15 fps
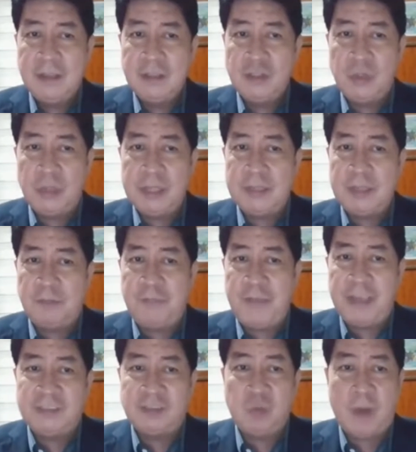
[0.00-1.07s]
during the
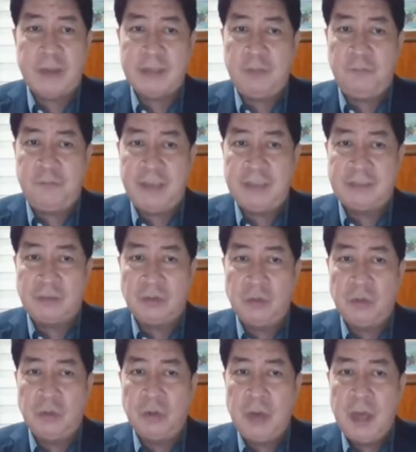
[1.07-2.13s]
phase 1 and phase
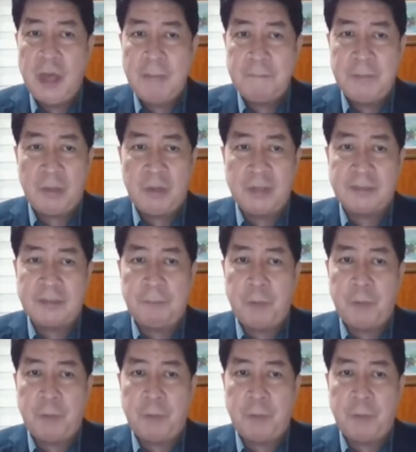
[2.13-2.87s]
2 because the